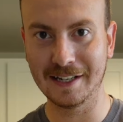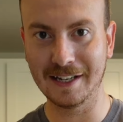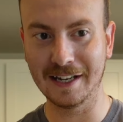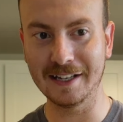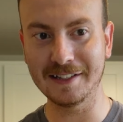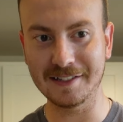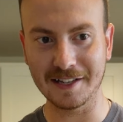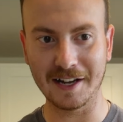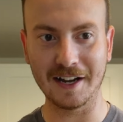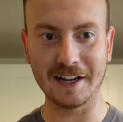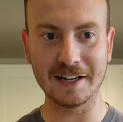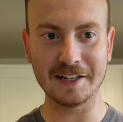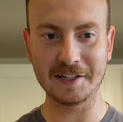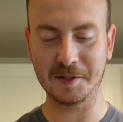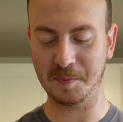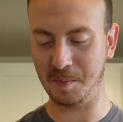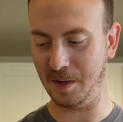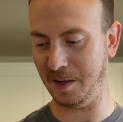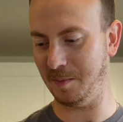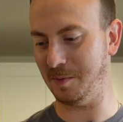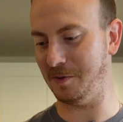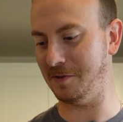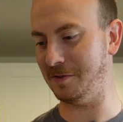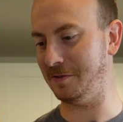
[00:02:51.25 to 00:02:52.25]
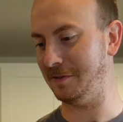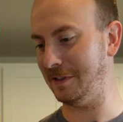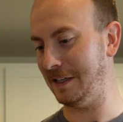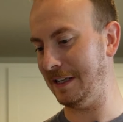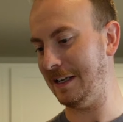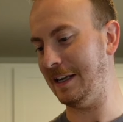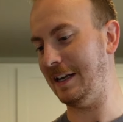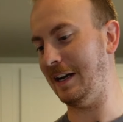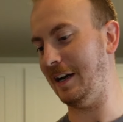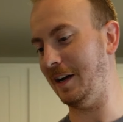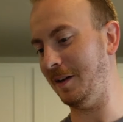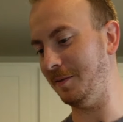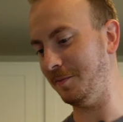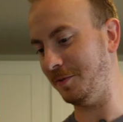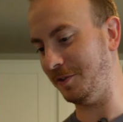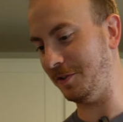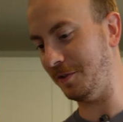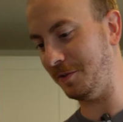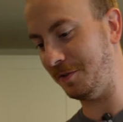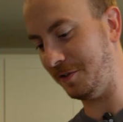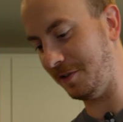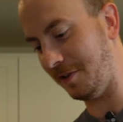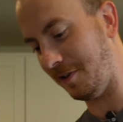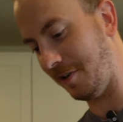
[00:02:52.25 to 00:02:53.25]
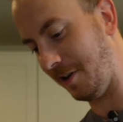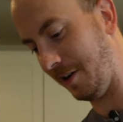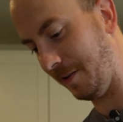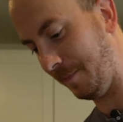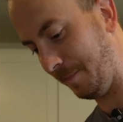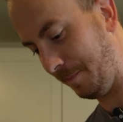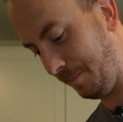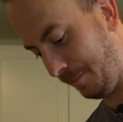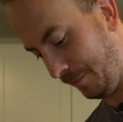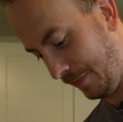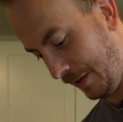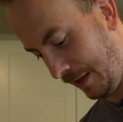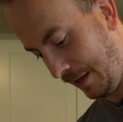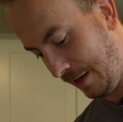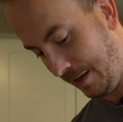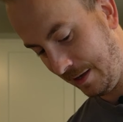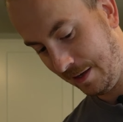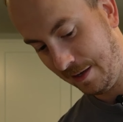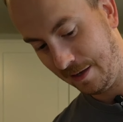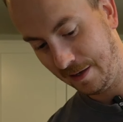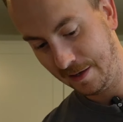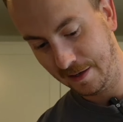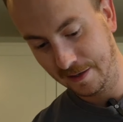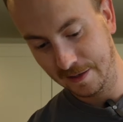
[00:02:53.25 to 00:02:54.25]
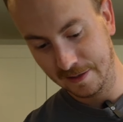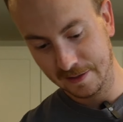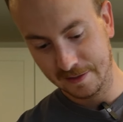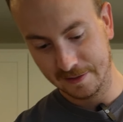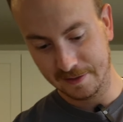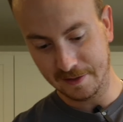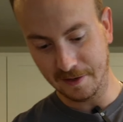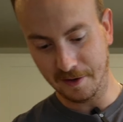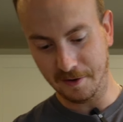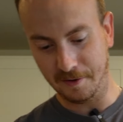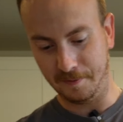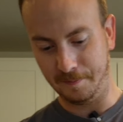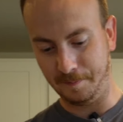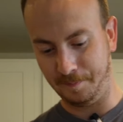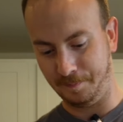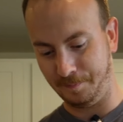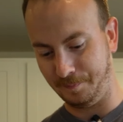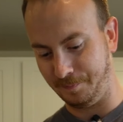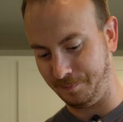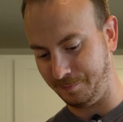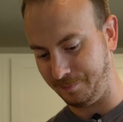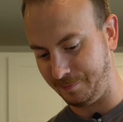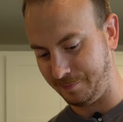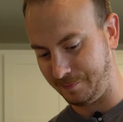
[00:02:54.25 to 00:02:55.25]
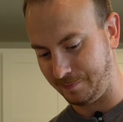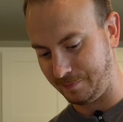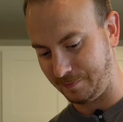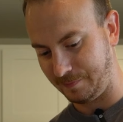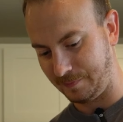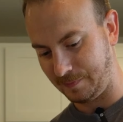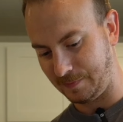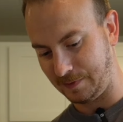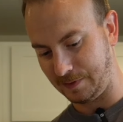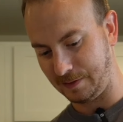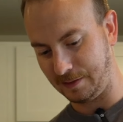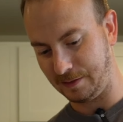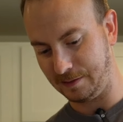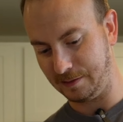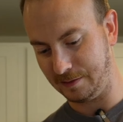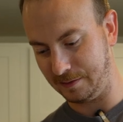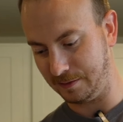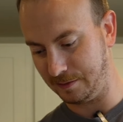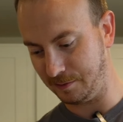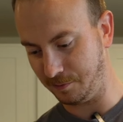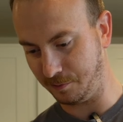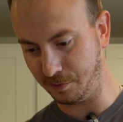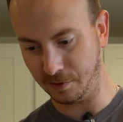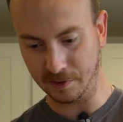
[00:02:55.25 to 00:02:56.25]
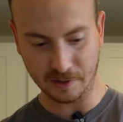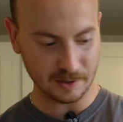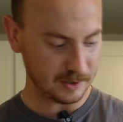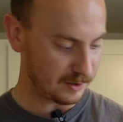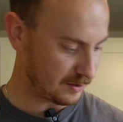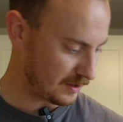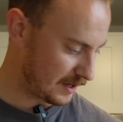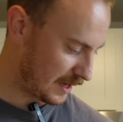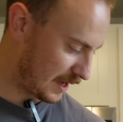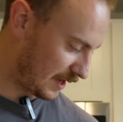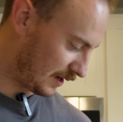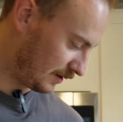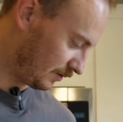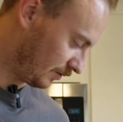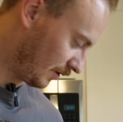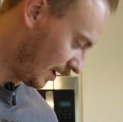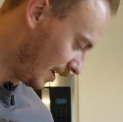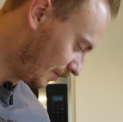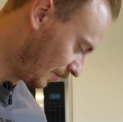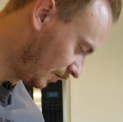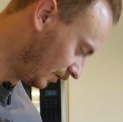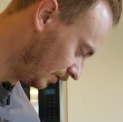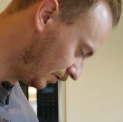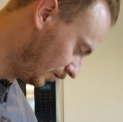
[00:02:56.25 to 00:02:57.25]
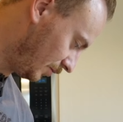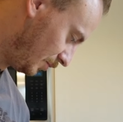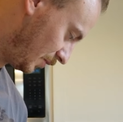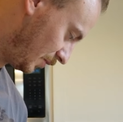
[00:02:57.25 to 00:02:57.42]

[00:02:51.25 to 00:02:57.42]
It's ice, people. I am so sorry. So, we're gonna go ahead and grab our little